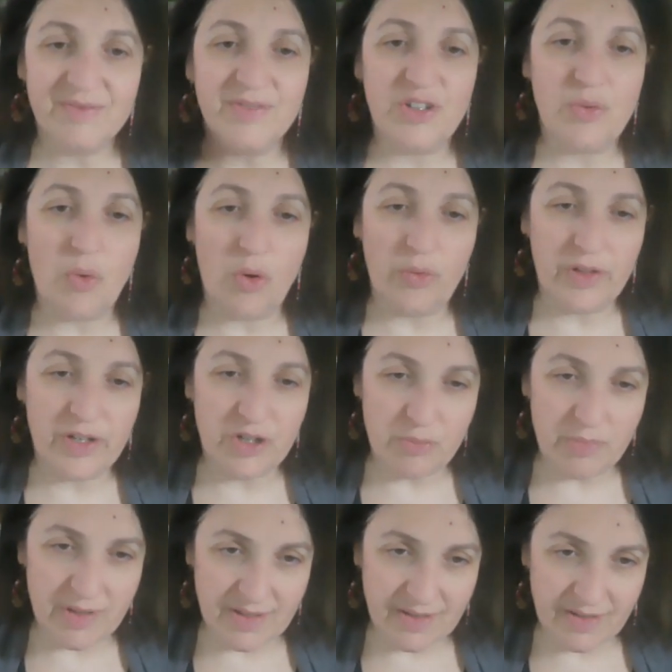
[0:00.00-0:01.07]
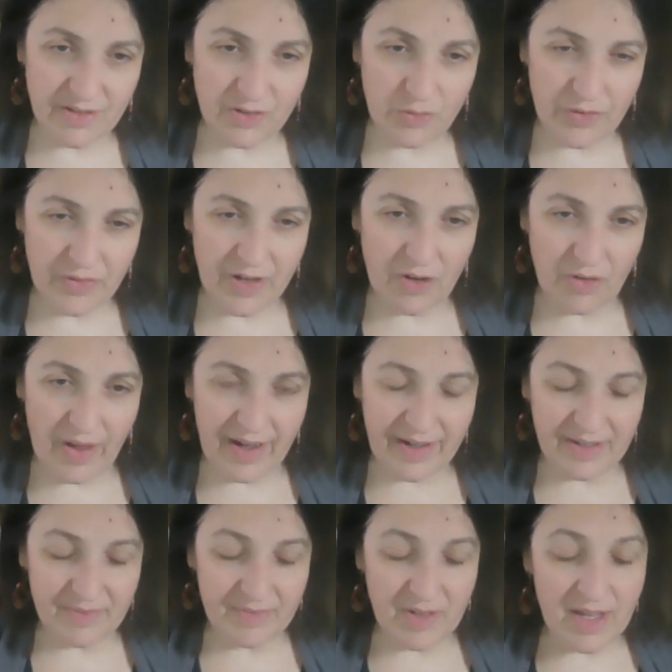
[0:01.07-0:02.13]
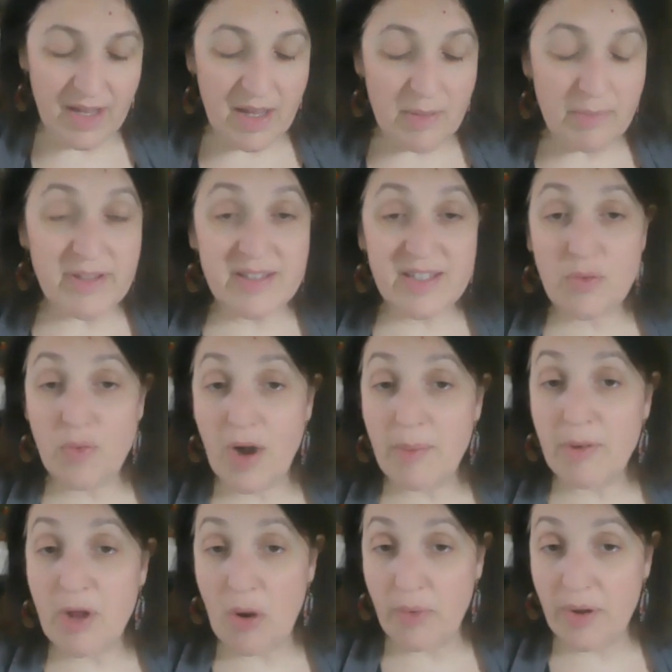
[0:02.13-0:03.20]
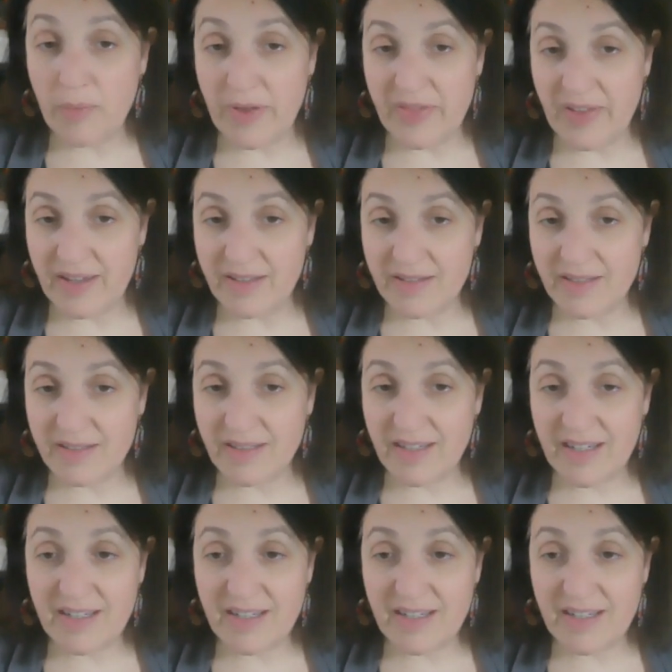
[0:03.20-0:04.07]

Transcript: You only do business in North Carolina. But see where I'm going with this.